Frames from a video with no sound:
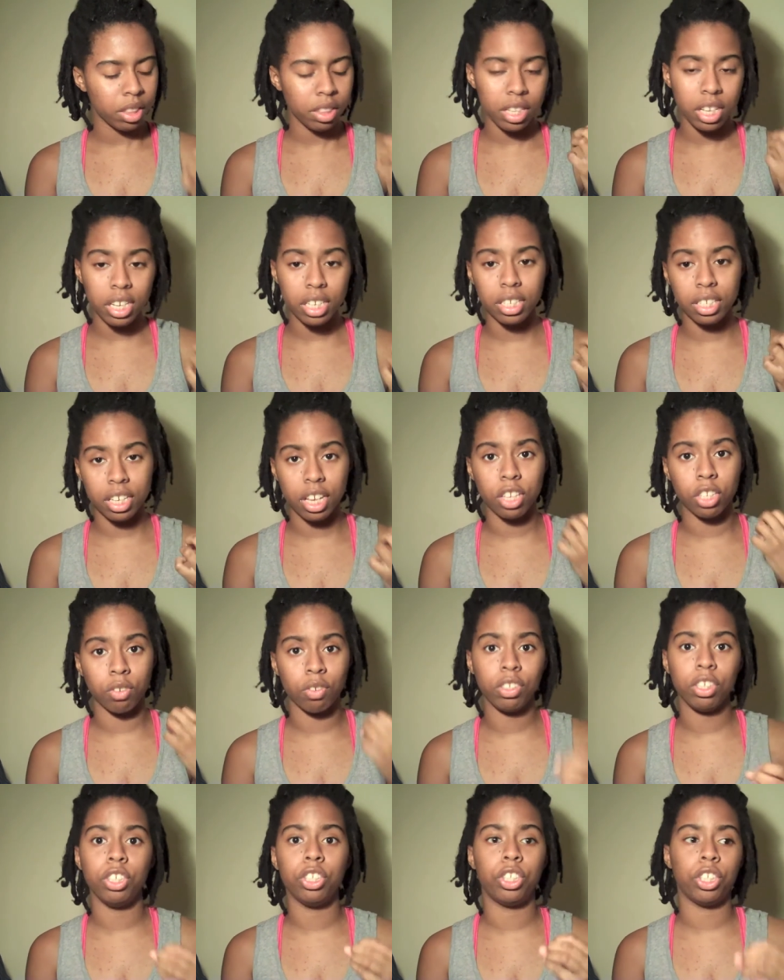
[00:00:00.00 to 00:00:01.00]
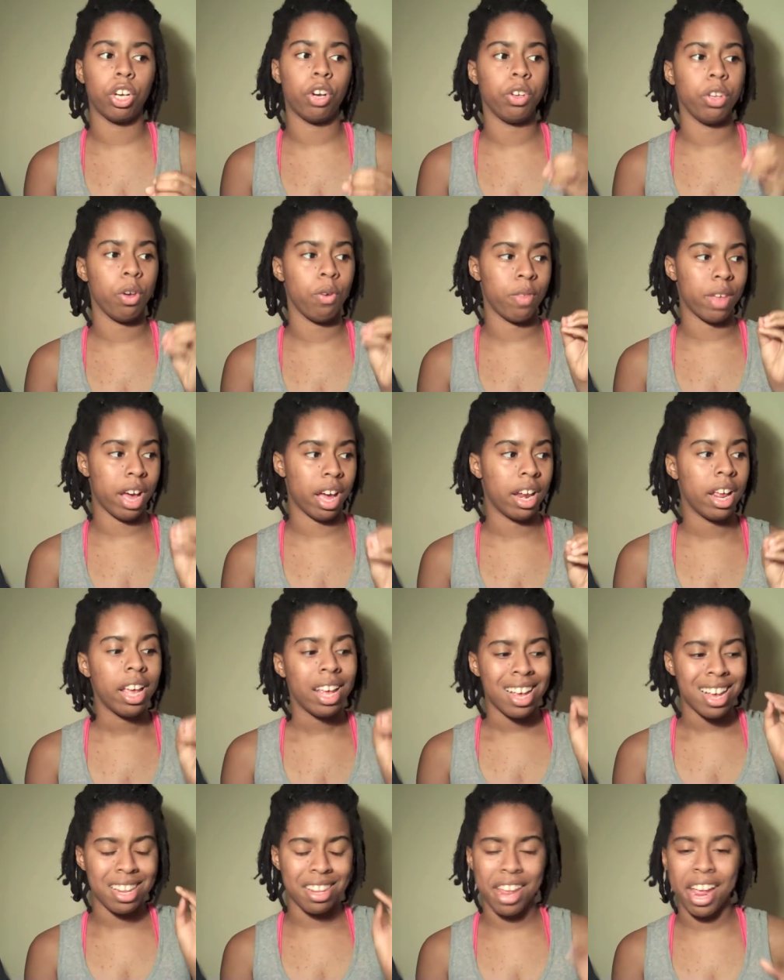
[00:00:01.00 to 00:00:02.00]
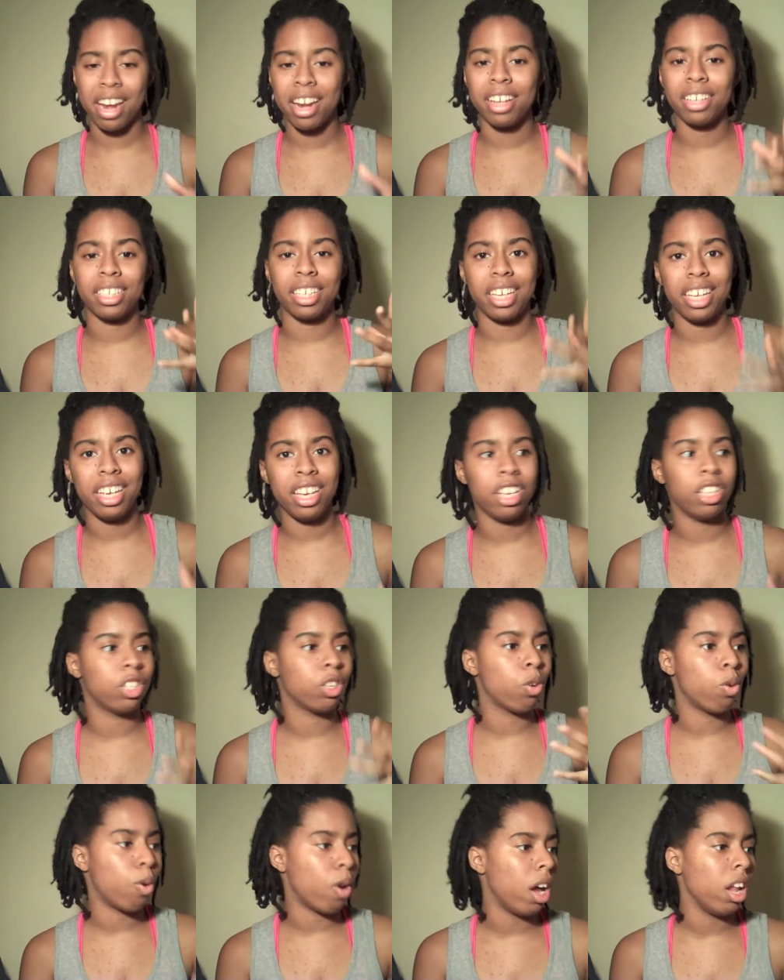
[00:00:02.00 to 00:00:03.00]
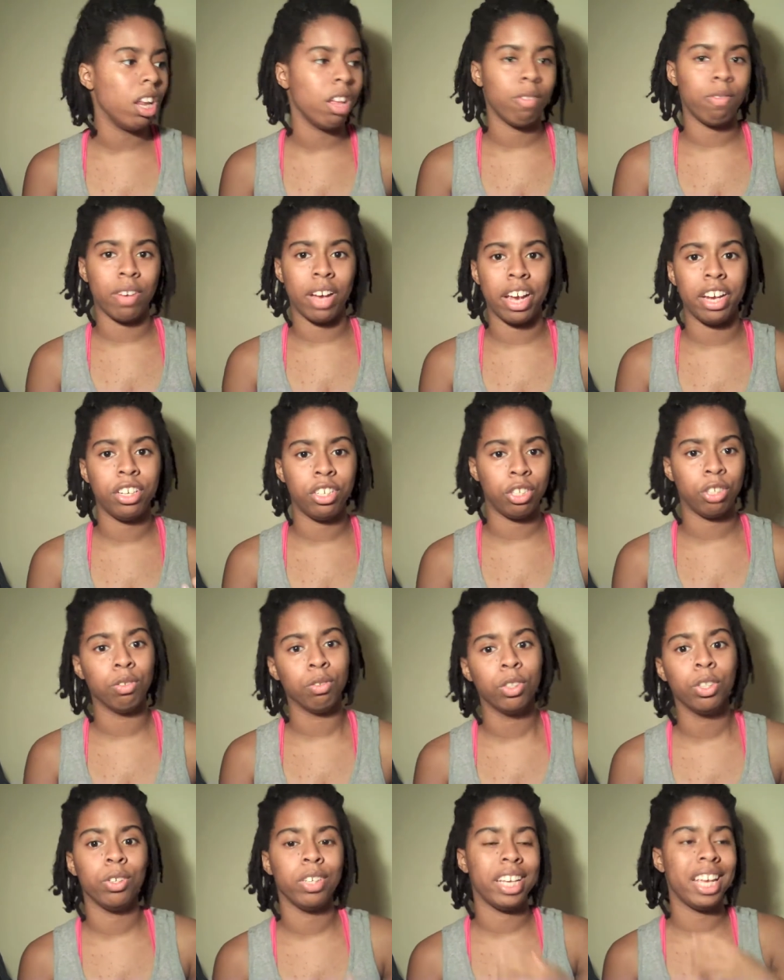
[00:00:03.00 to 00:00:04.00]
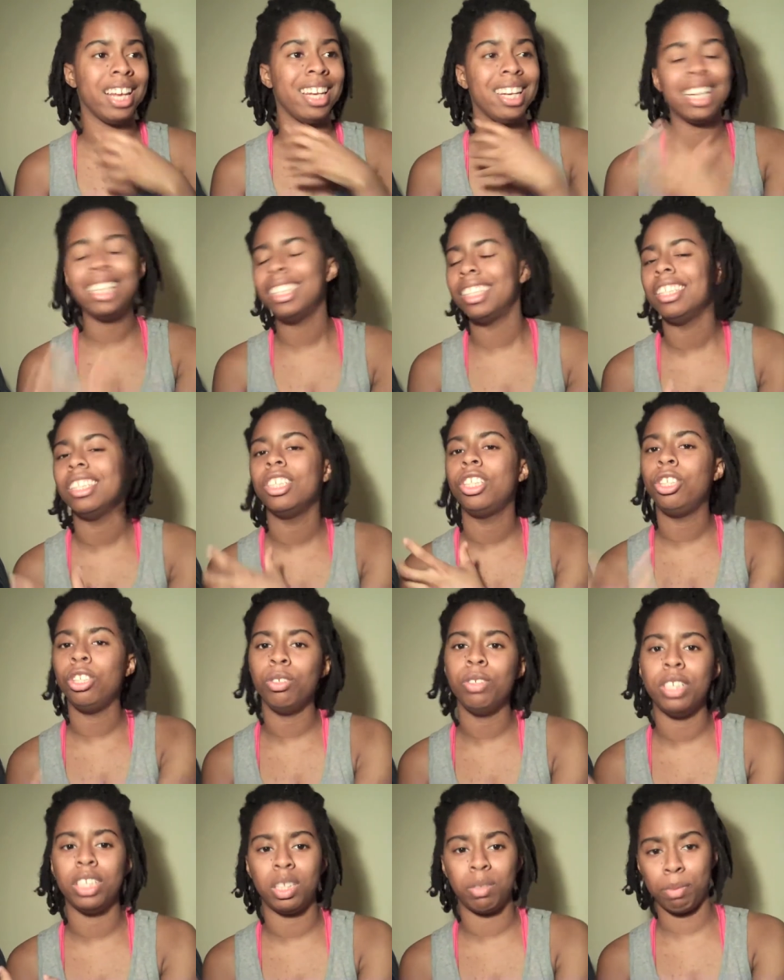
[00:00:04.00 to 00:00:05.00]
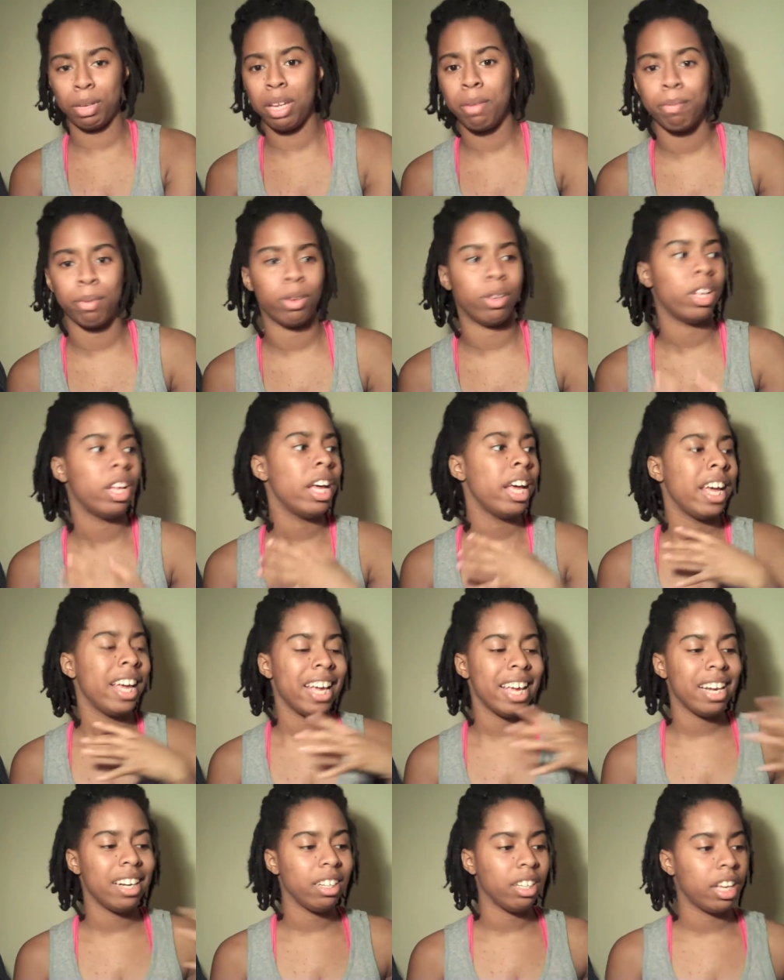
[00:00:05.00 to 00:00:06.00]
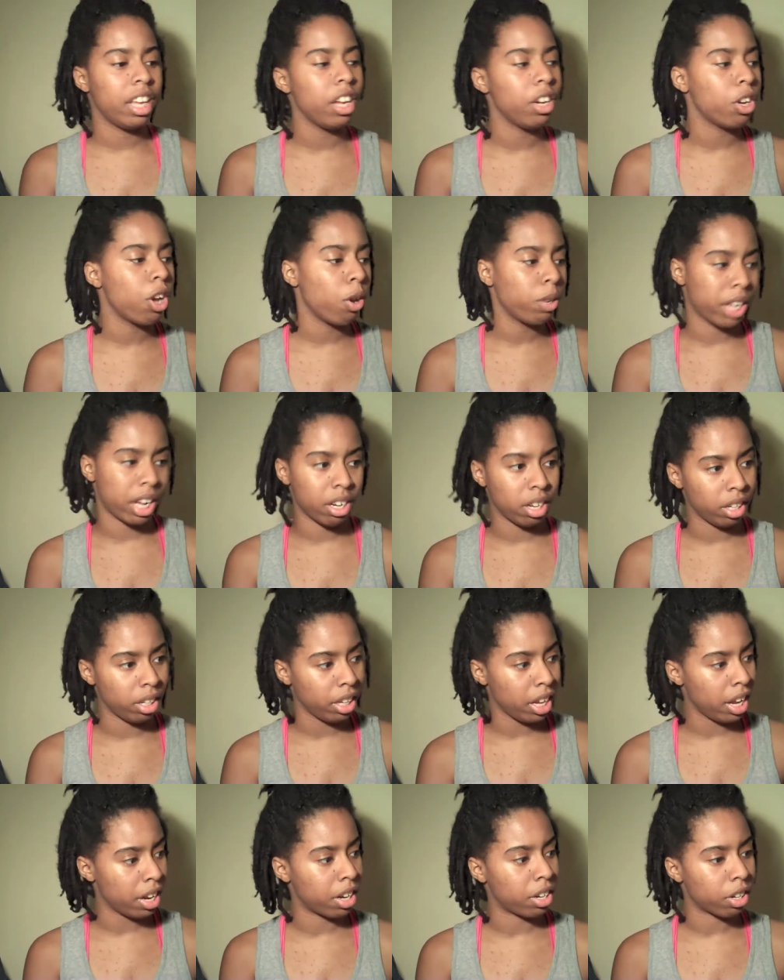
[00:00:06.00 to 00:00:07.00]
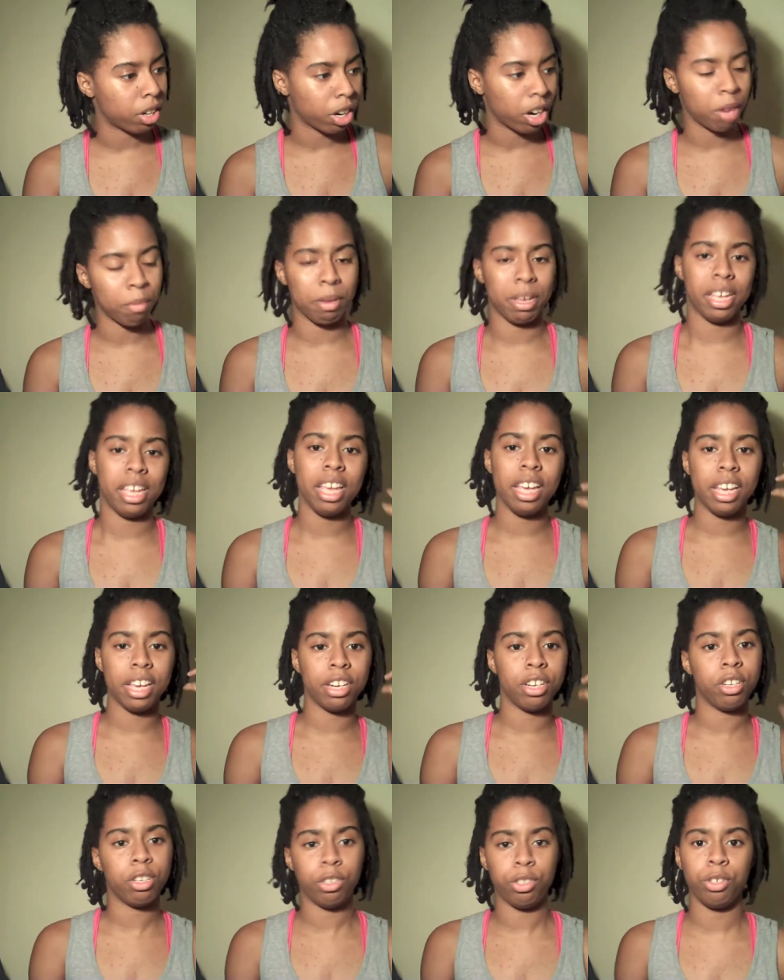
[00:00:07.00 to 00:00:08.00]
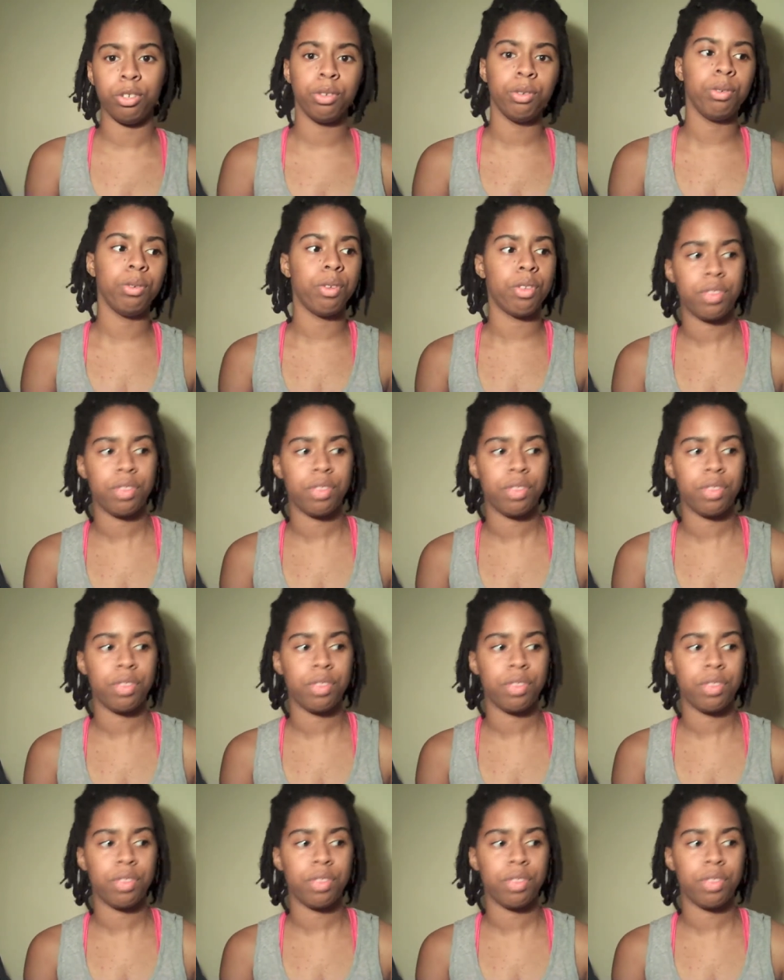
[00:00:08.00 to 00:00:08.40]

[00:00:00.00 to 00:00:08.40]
these scenes really show you that Stannis is qualified to rule. He listens to his people. He he knows how to lead an army. He can do